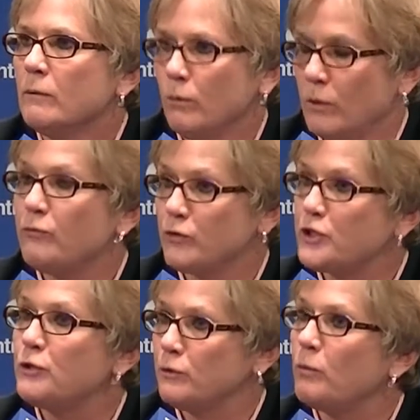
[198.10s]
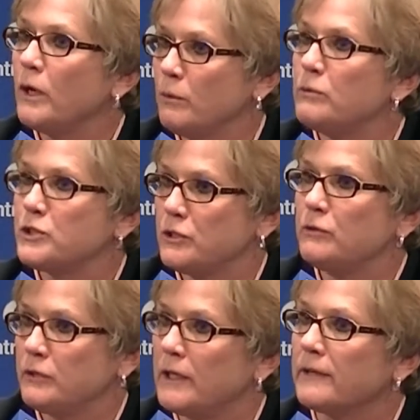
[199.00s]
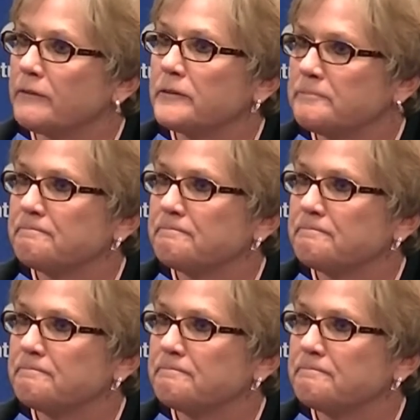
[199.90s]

Well, if we're shooting the way we were shooting, yes